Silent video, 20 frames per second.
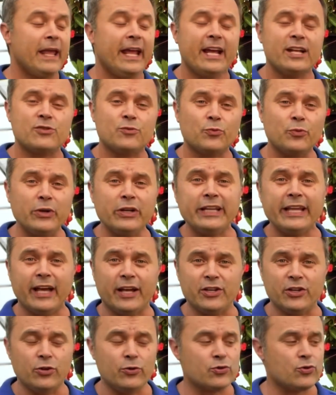It's really
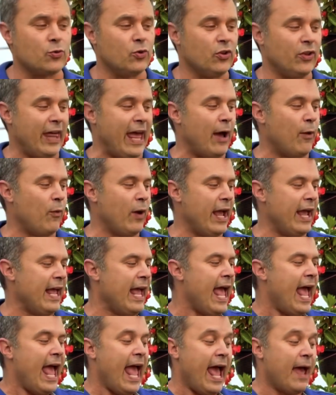unusual that way
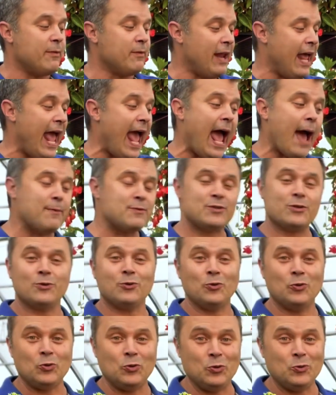and
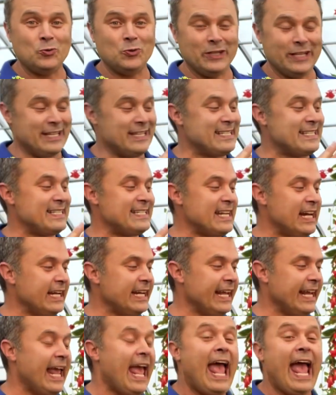absolutely
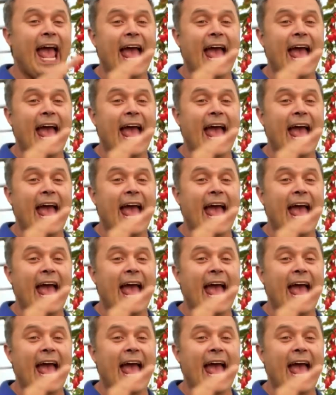stunning.